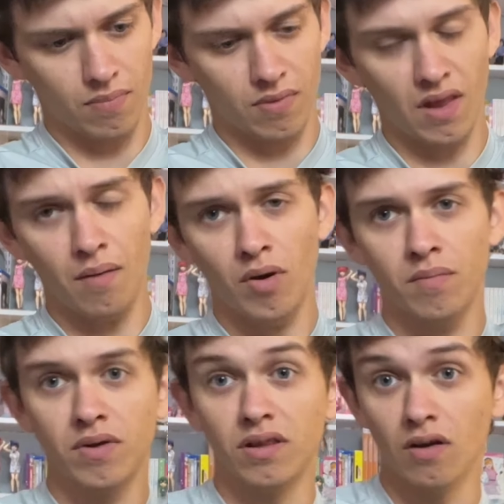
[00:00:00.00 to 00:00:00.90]
That might
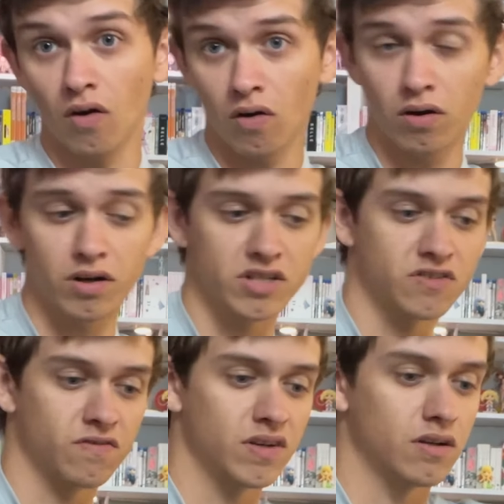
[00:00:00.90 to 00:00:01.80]
be the
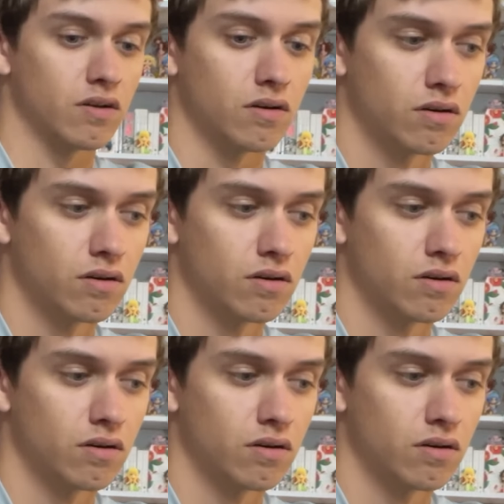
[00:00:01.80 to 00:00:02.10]
hardest figure